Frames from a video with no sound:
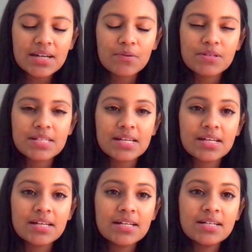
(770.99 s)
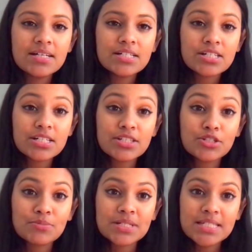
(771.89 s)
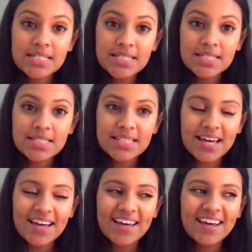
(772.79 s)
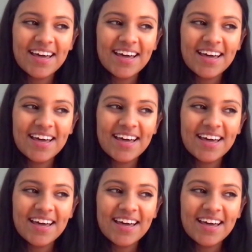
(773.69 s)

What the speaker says: I was, like, talking through my teeth like that.